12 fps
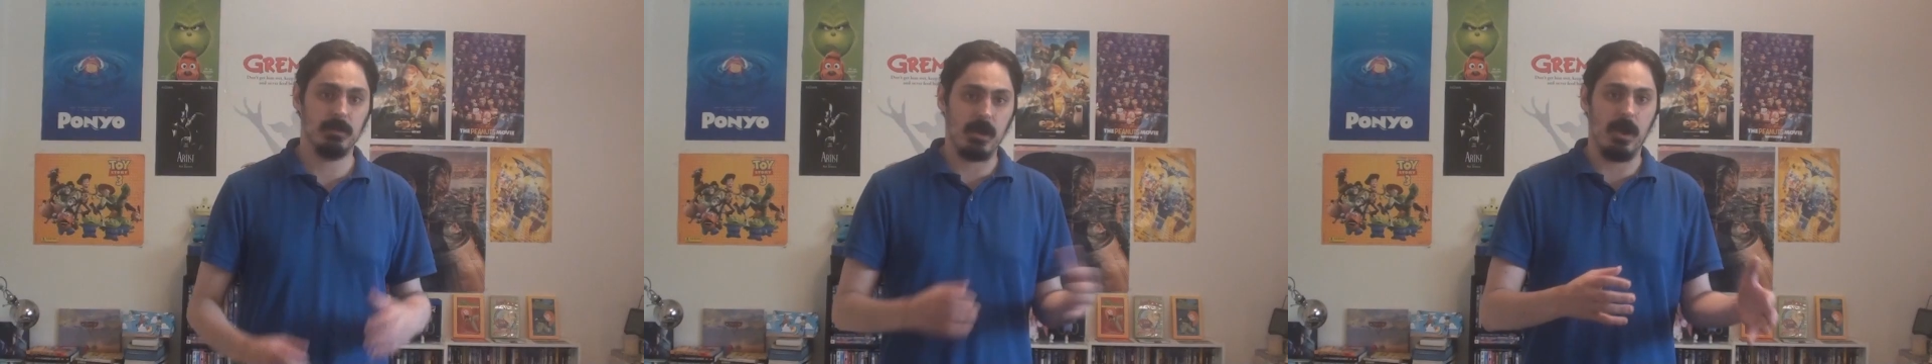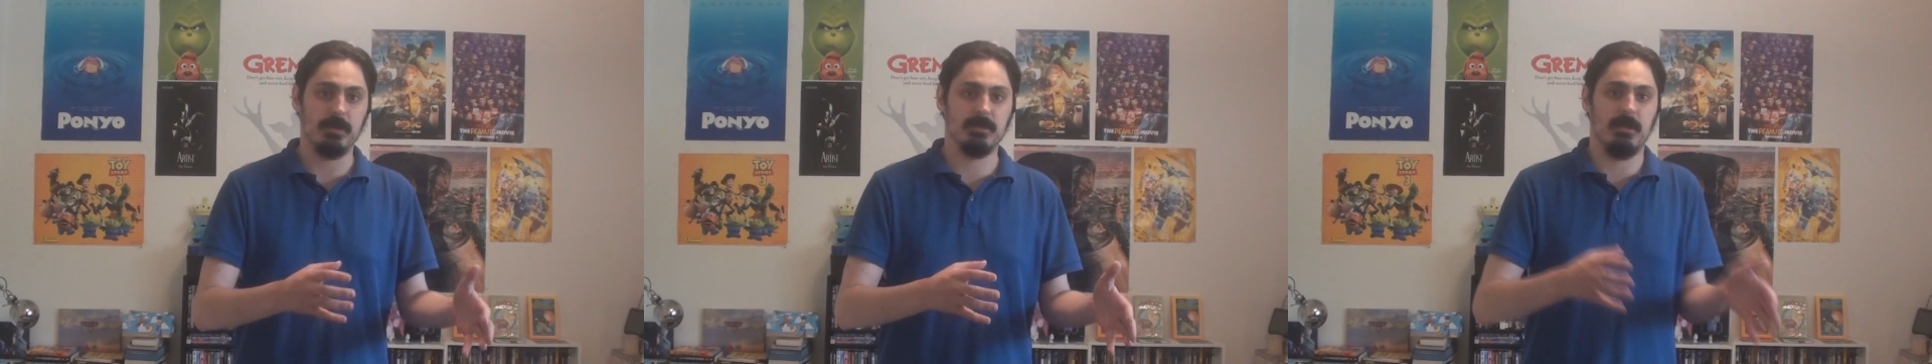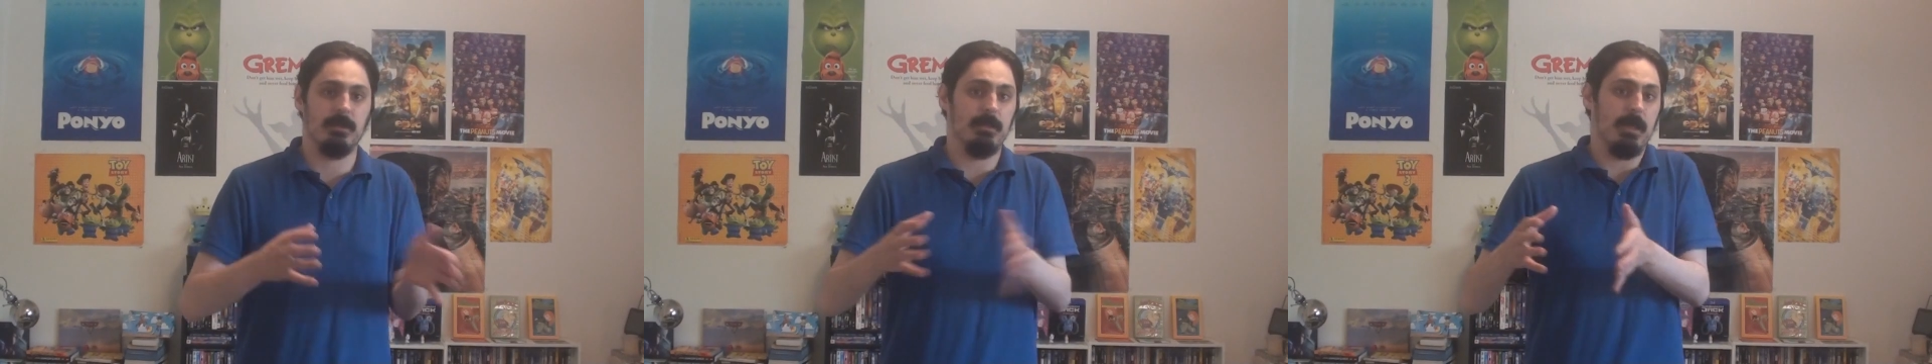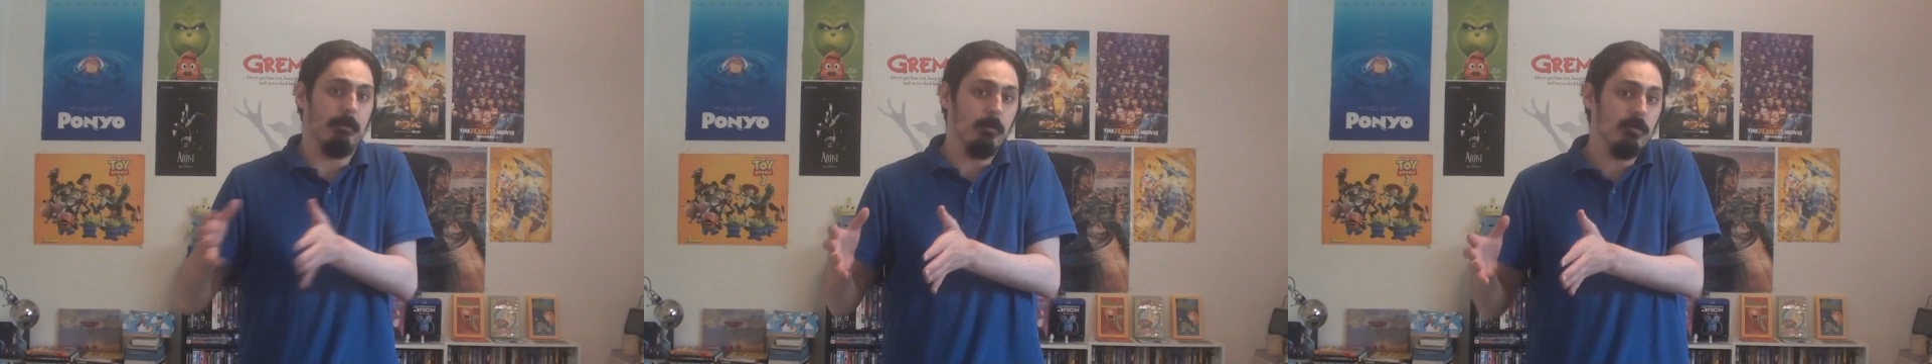The content in
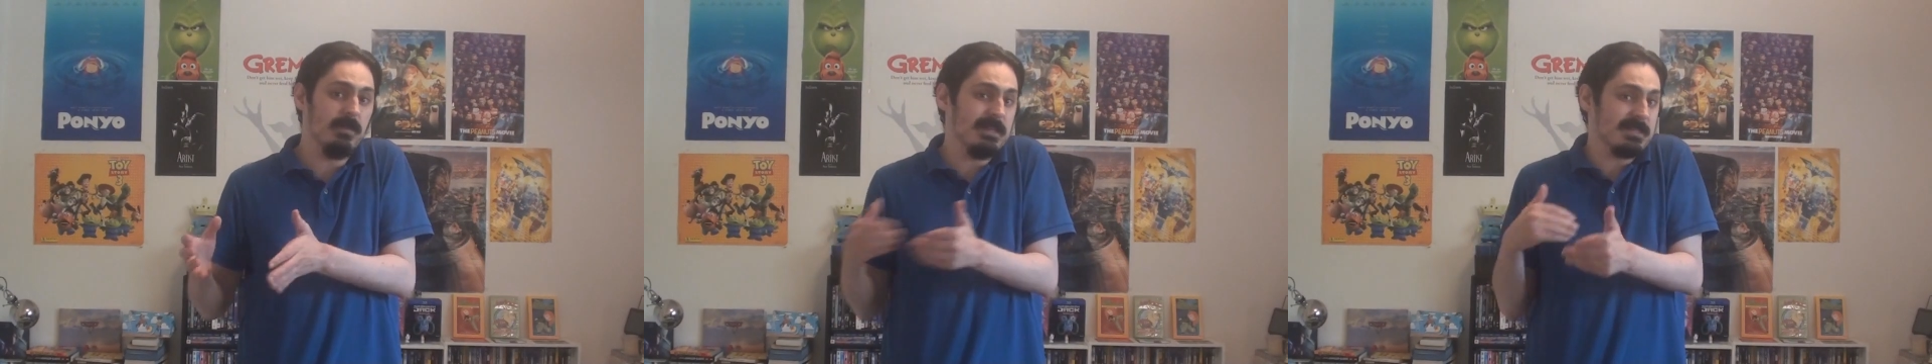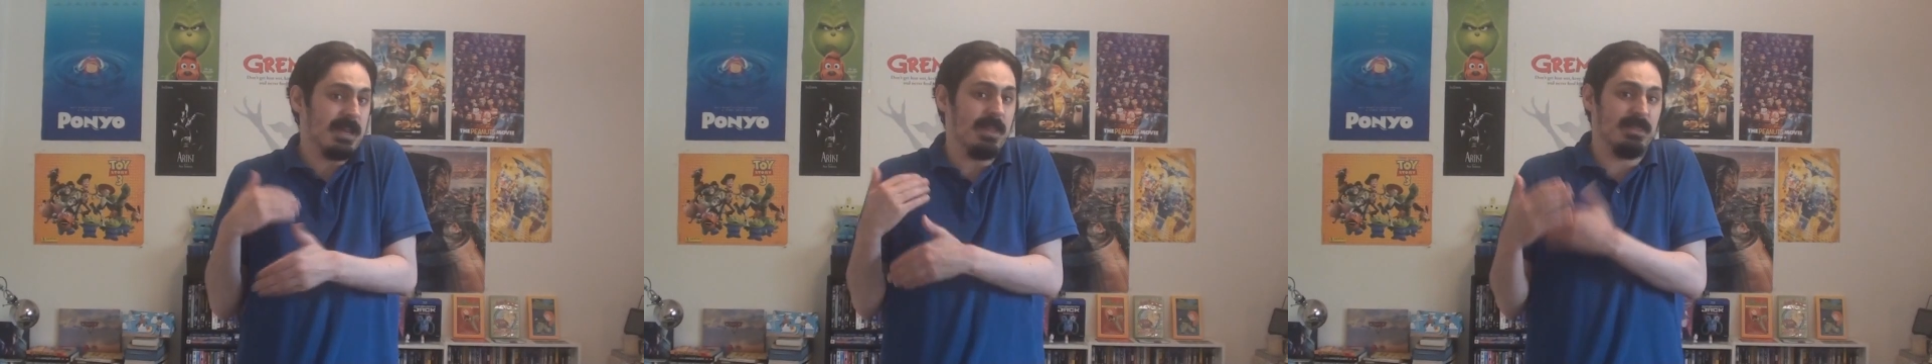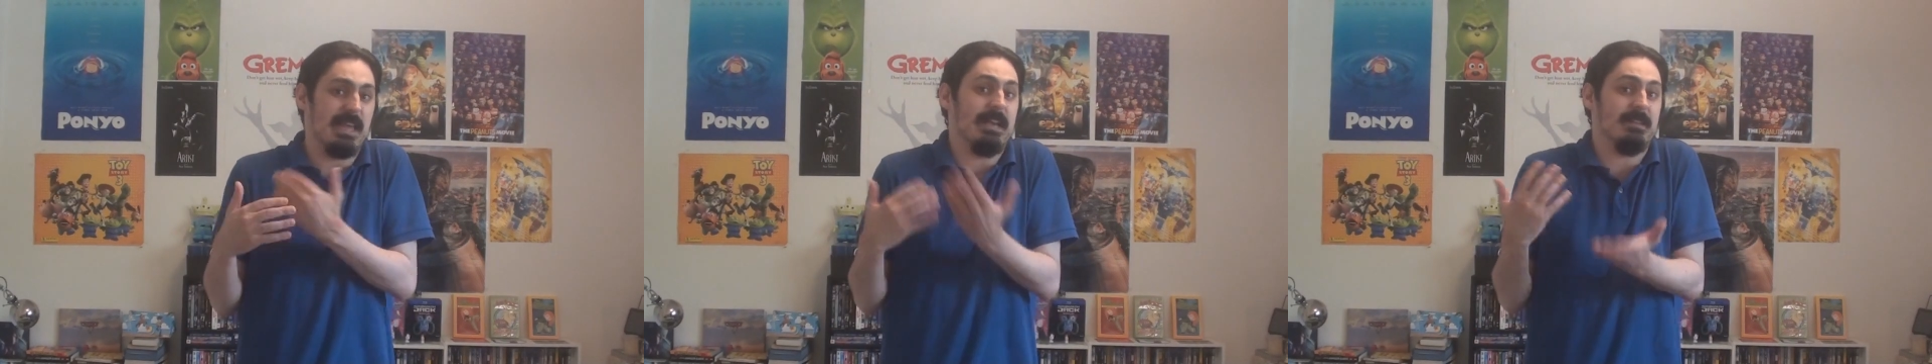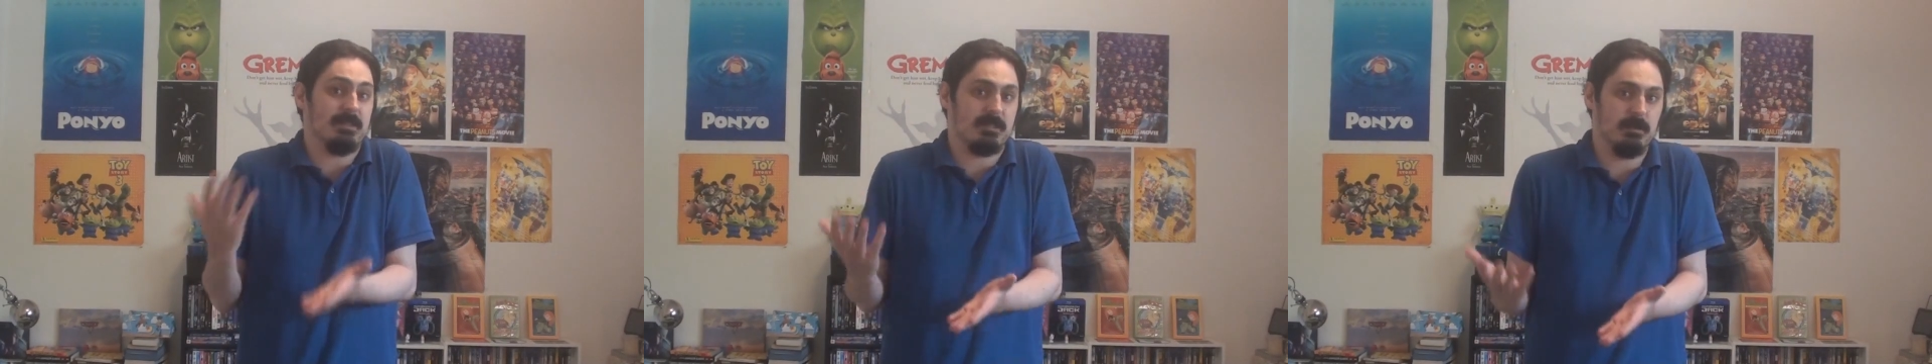that movie is not
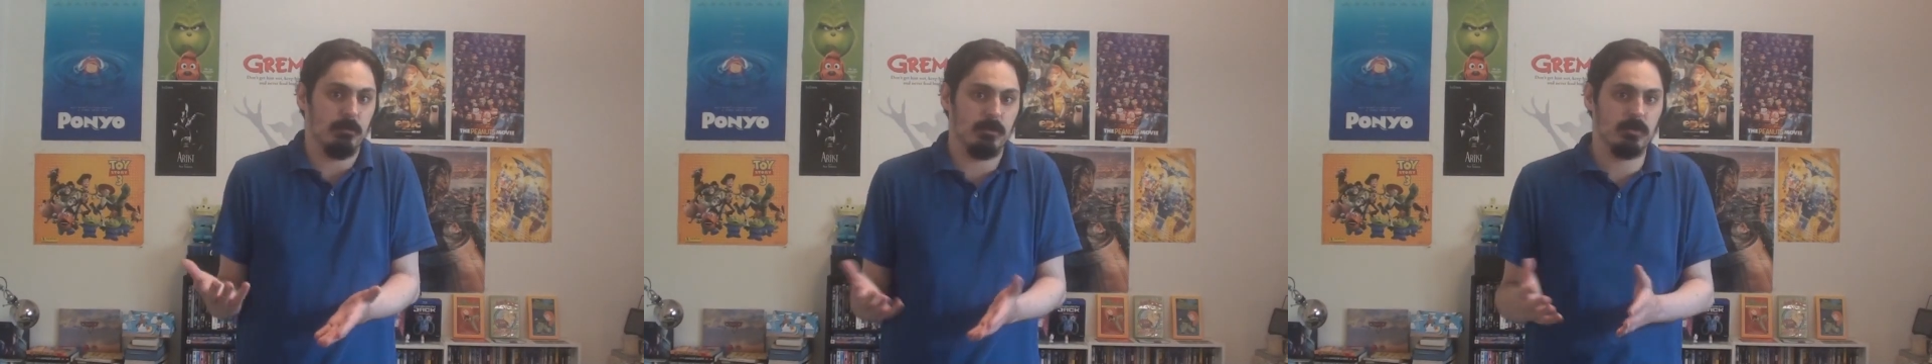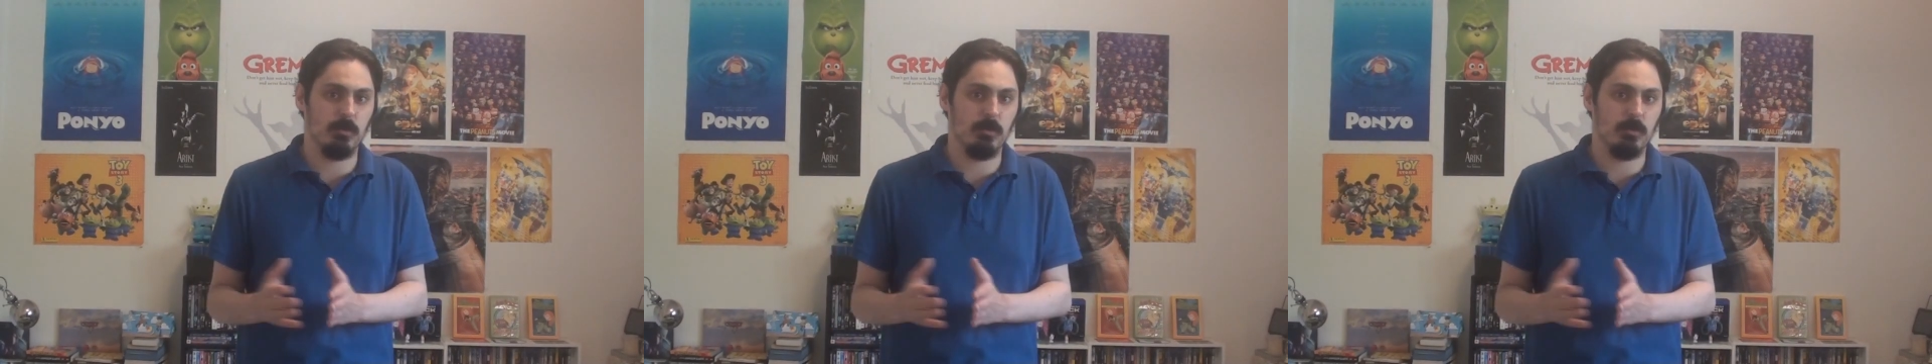that dissimilar